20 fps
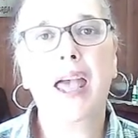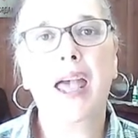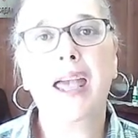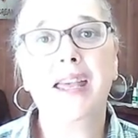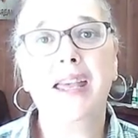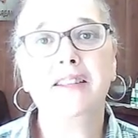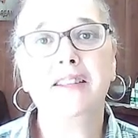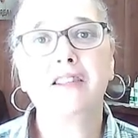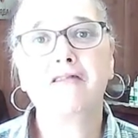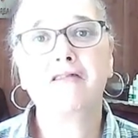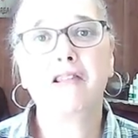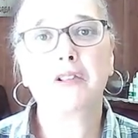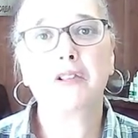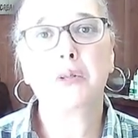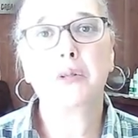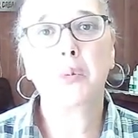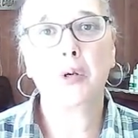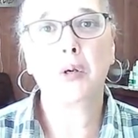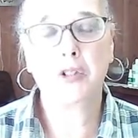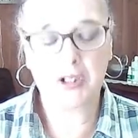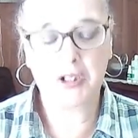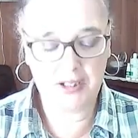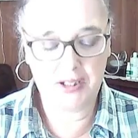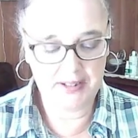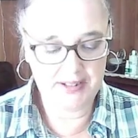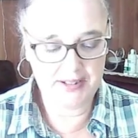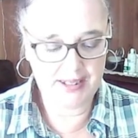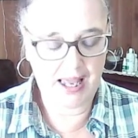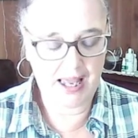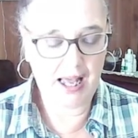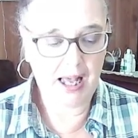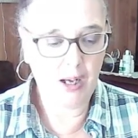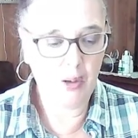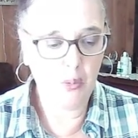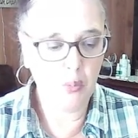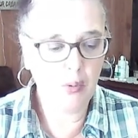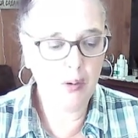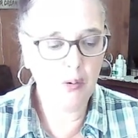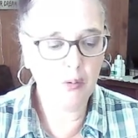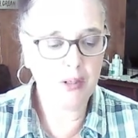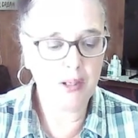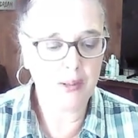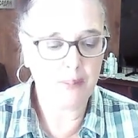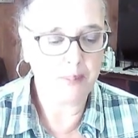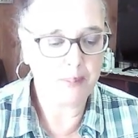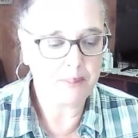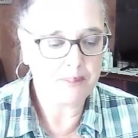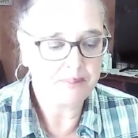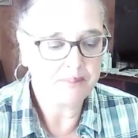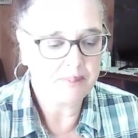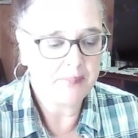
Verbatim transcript: and cross watches are welcome.